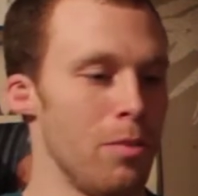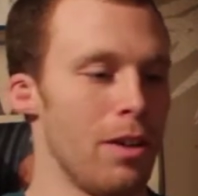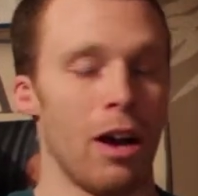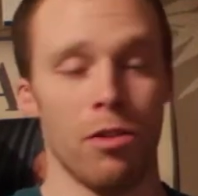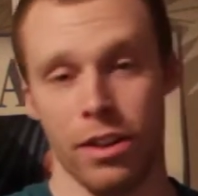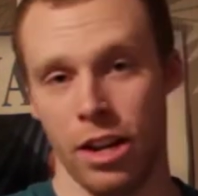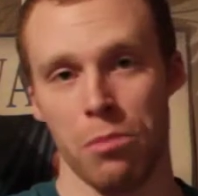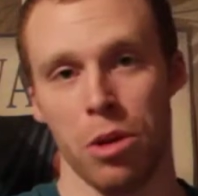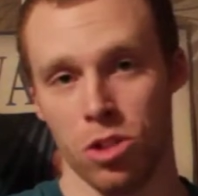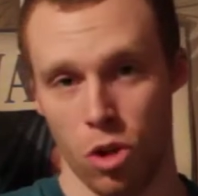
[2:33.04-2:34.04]
how the
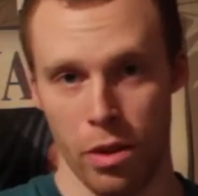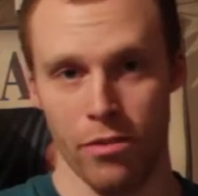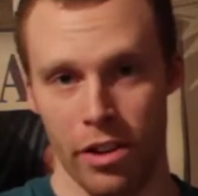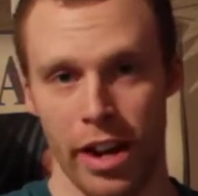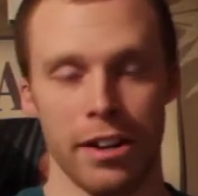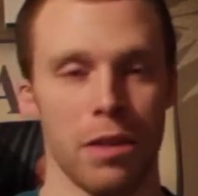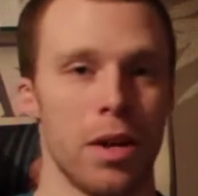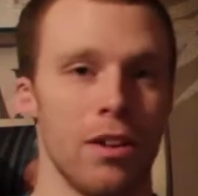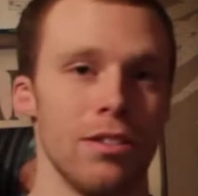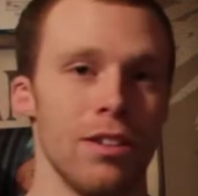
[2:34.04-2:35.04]
Claymores come in very handy,
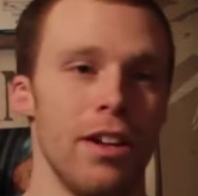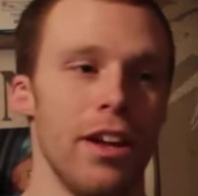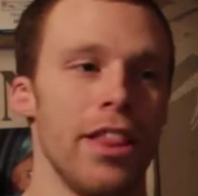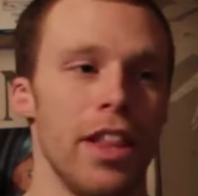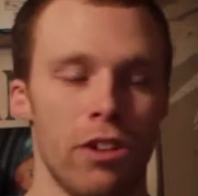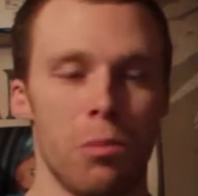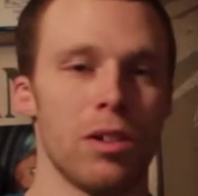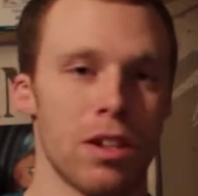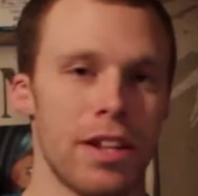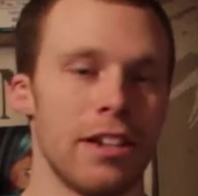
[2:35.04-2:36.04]
because they're
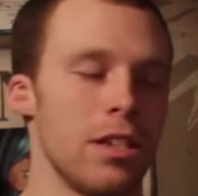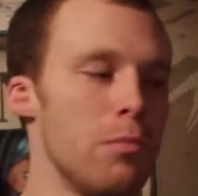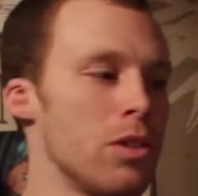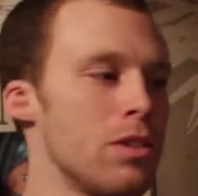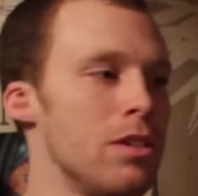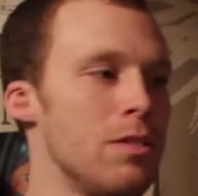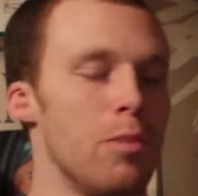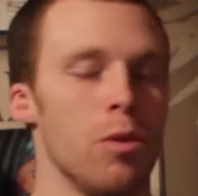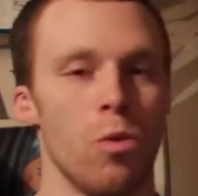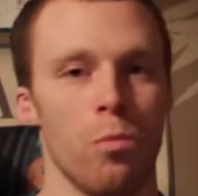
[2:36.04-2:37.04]
able to sense the monsters
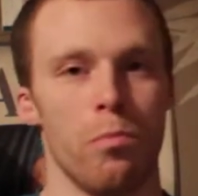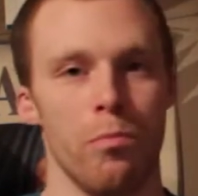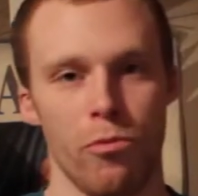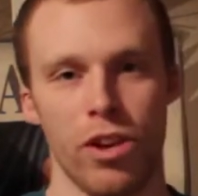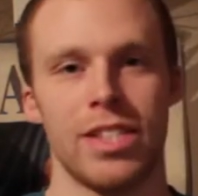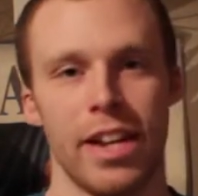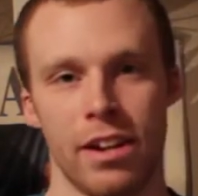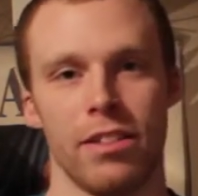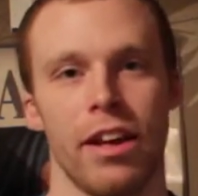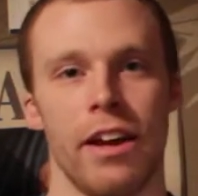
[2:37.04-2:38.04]
but
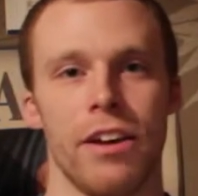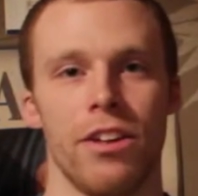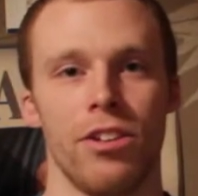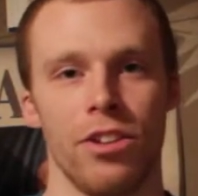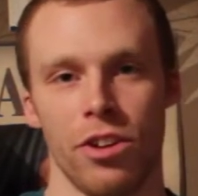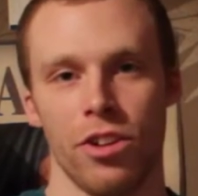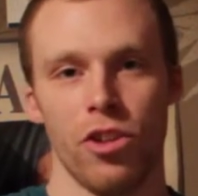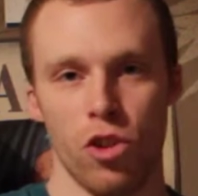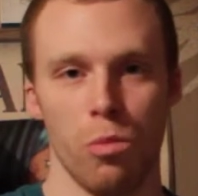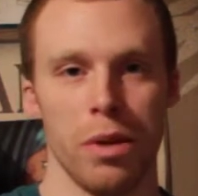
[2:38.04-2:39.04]
retaining their
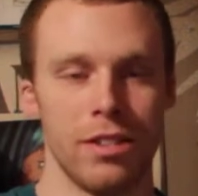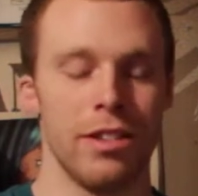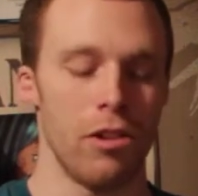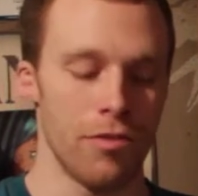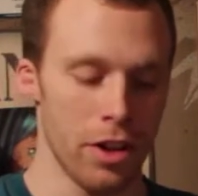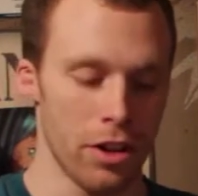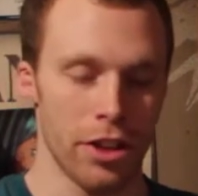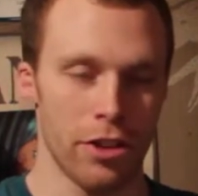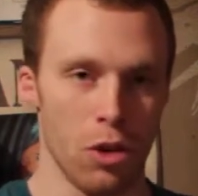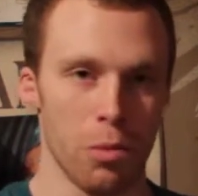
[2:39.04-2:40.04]
human self and
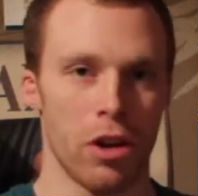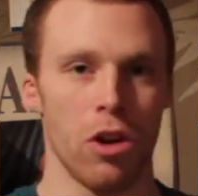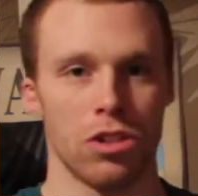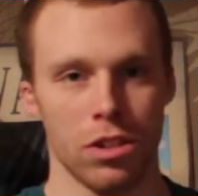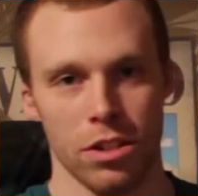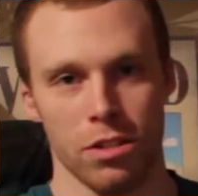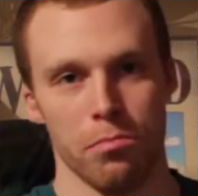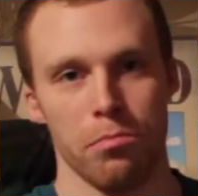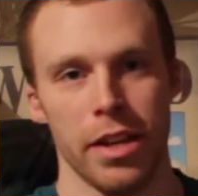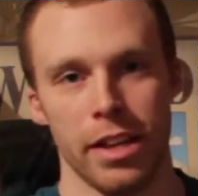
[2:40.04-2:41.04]
the human consciousness
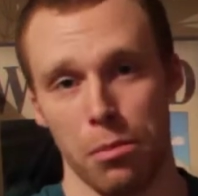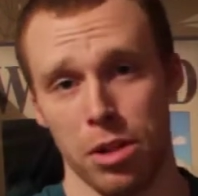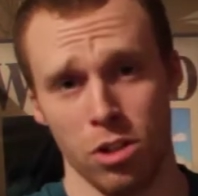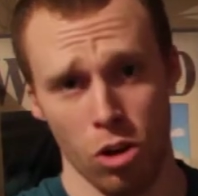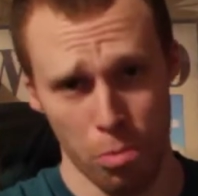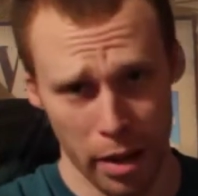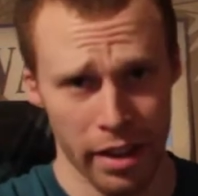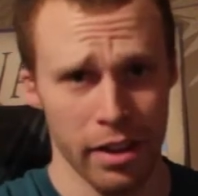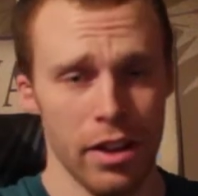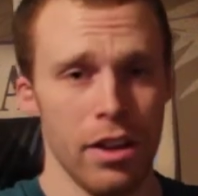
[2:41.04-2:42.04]
and being able to
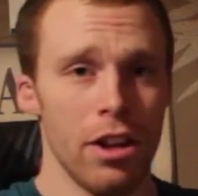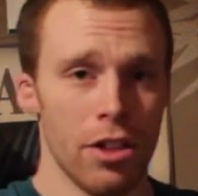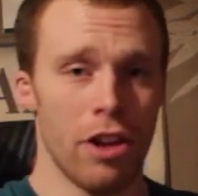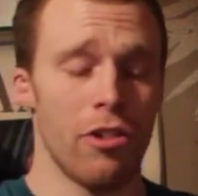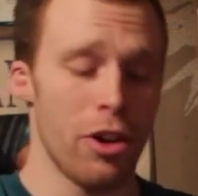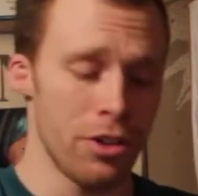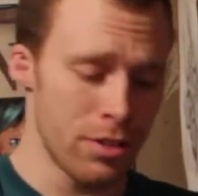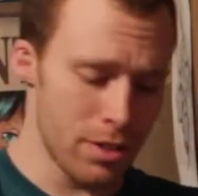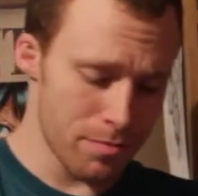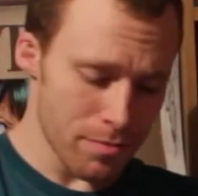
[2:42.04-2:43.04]
obey their
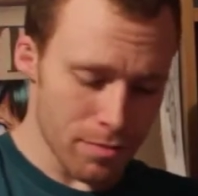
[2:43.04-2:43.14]
orders.